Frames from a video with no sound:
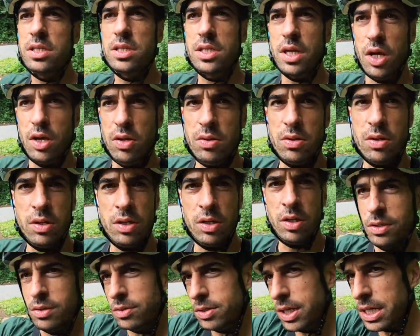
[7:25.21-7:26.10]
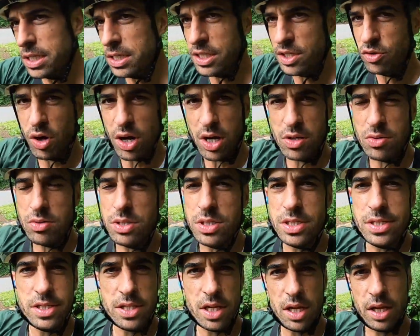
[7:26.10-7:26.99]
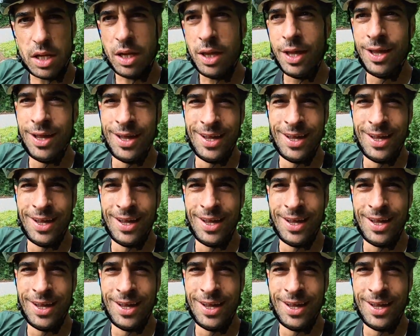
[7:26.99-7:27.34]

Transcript: So I guess let's crack on and see.